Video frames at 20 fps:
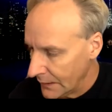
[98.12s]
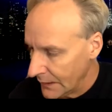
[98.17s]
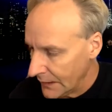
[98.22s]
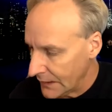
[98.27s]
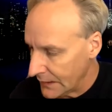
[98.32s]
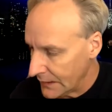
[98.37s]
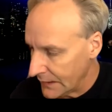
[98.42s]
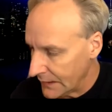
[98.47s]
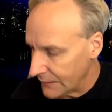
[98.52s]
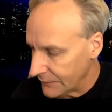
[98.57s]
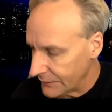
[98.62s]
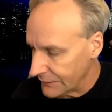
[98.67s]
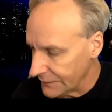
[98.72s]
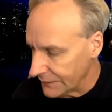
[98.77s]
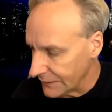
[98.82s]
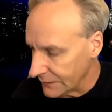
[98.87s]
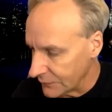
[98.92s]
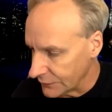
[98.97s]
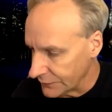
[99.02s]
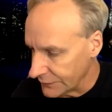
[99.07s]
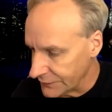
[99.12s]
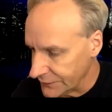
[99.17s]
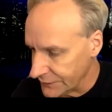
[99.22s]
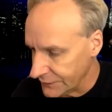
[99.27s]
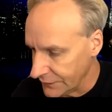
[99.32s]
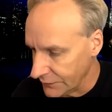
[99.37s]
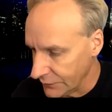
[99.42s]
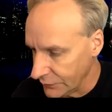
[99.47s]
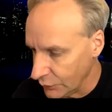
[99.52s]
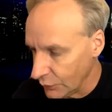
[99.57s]
And f is equal to
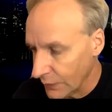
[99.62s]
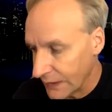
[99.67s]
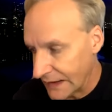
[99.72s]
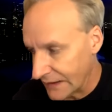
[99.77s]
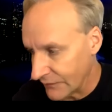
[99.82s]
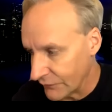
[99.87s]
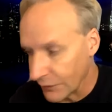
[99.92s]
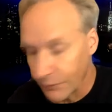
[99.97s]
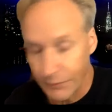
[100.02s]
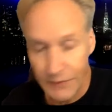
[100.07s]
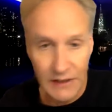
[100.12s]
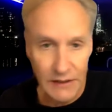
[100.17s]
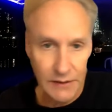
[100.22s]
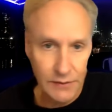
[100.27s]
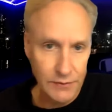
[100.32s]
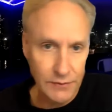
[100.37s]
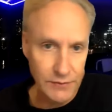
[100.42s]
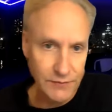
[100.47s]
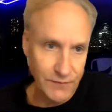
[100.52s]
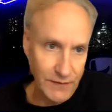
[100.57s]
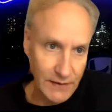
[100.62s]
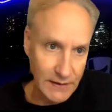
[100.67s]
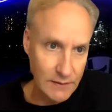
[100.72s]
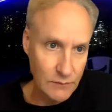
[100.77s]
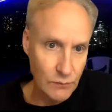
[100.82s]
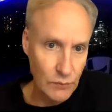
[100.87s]
2, whatever, meters, feet,